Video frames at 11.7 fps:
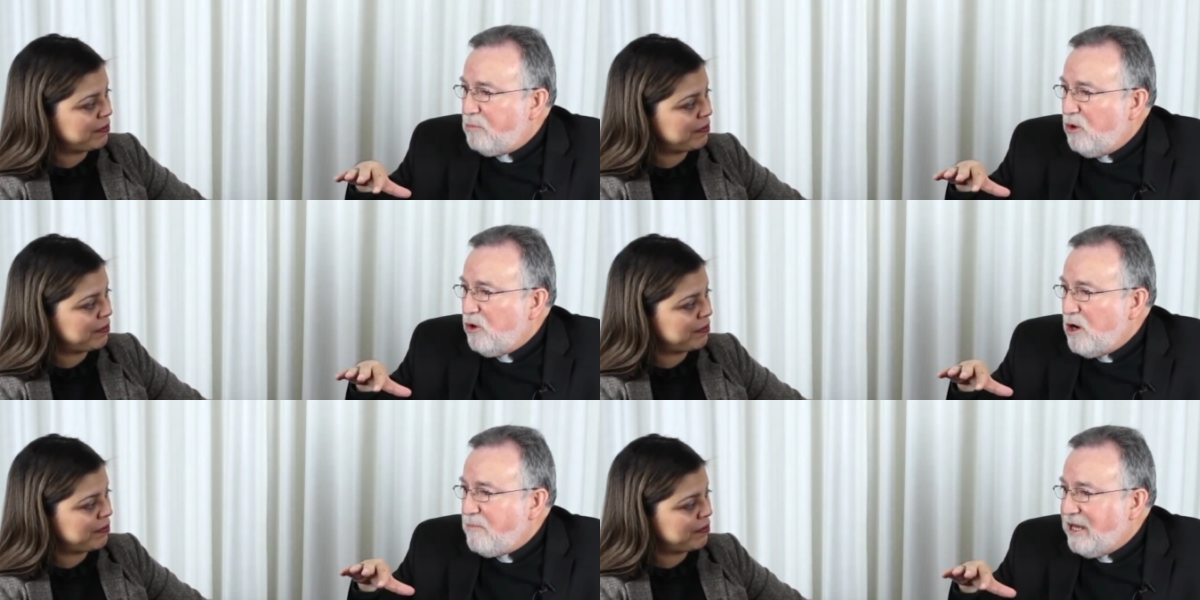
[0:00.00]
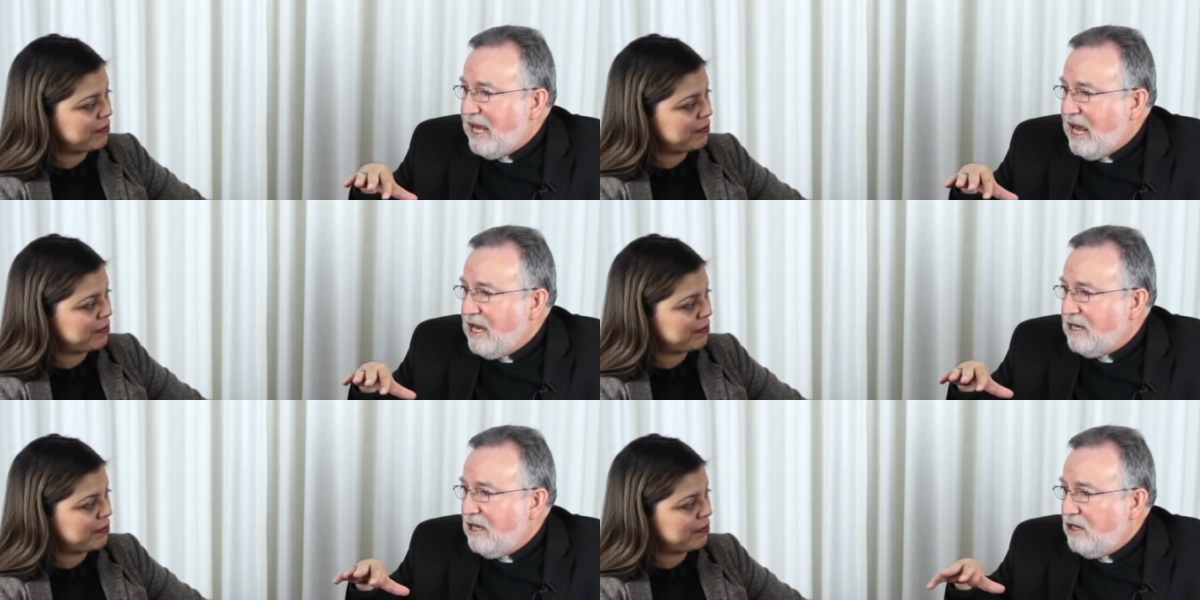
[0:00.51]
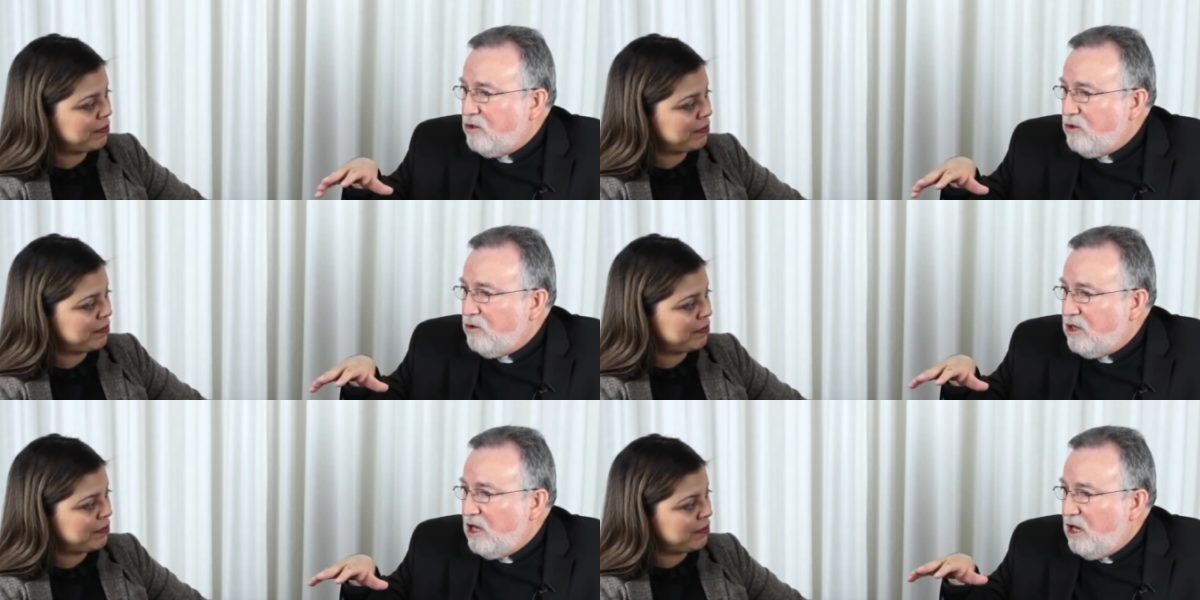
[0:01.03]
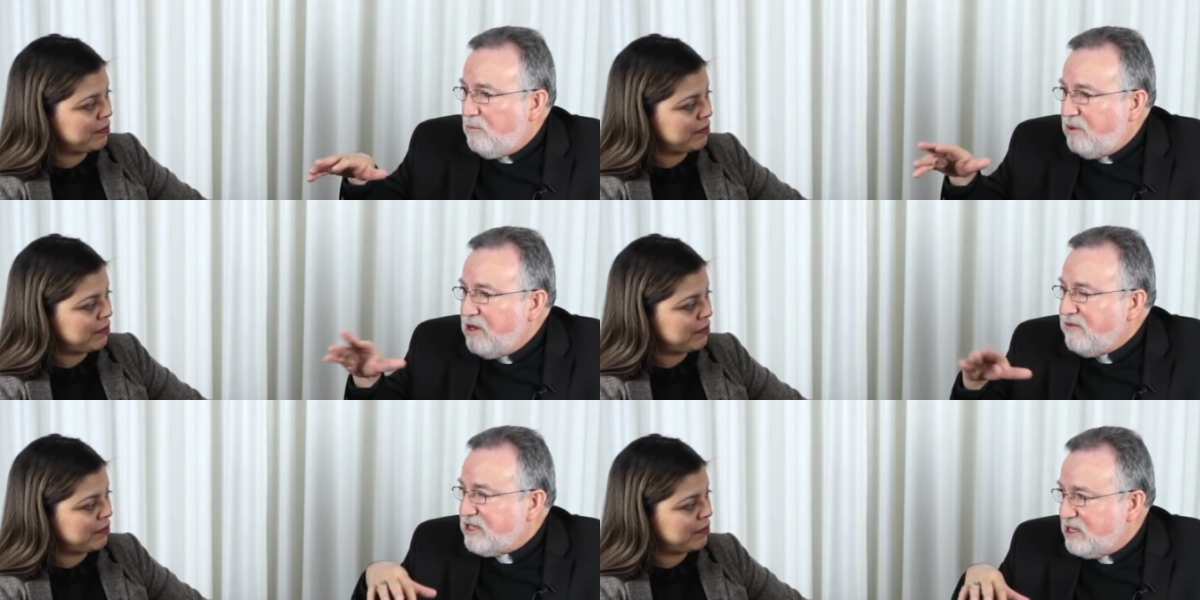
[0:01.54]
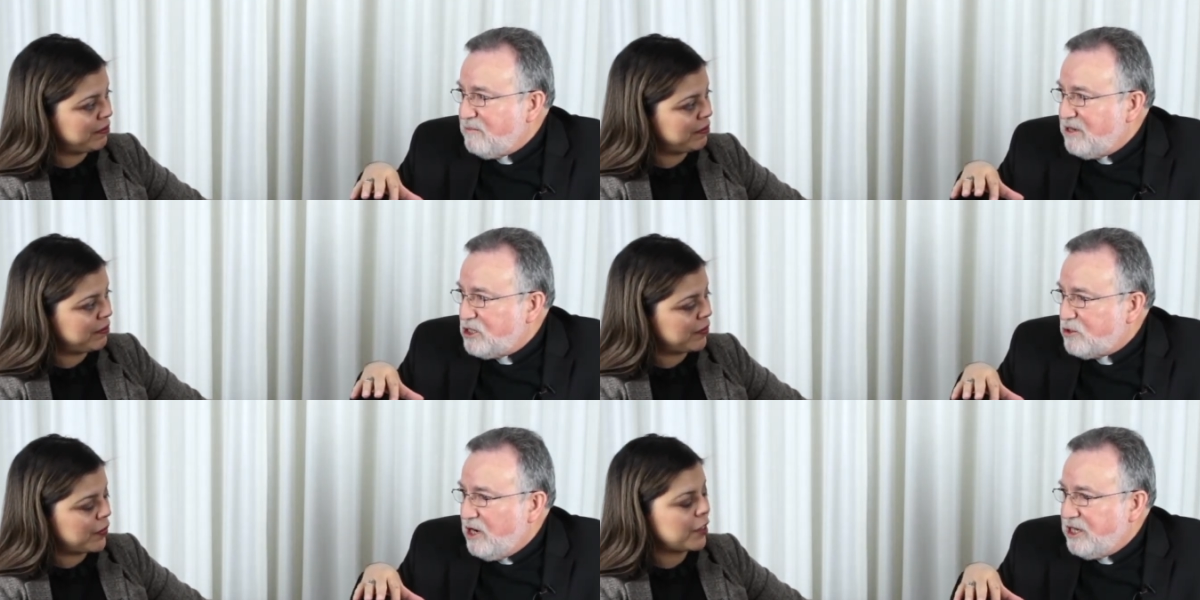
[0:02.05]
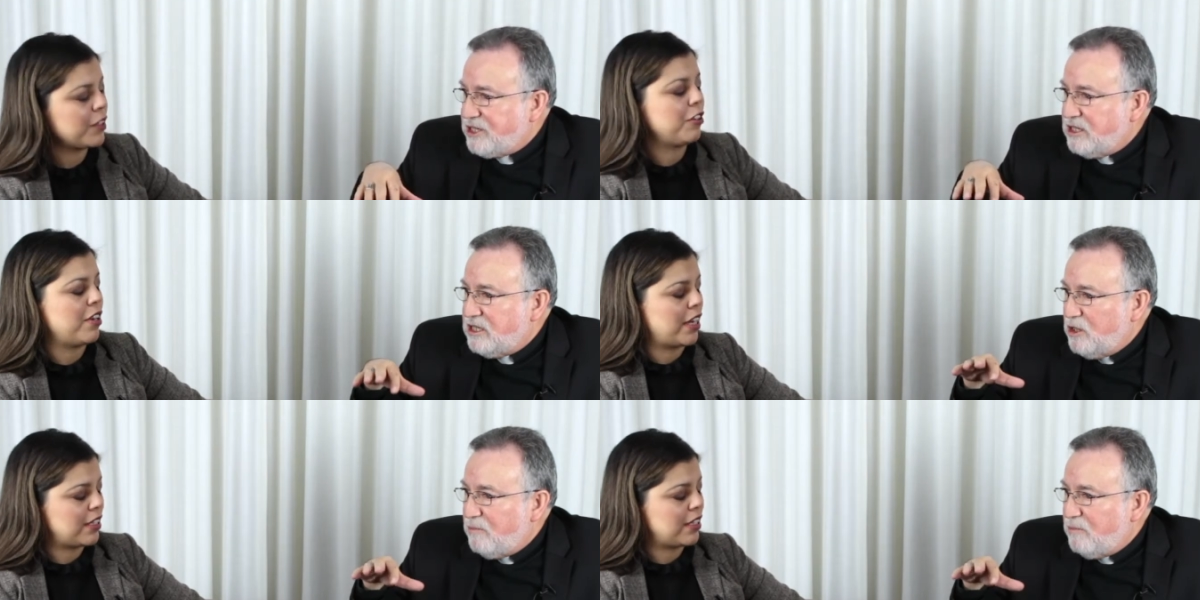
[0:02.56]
Speaker 1: program began under the previous administration, Correct.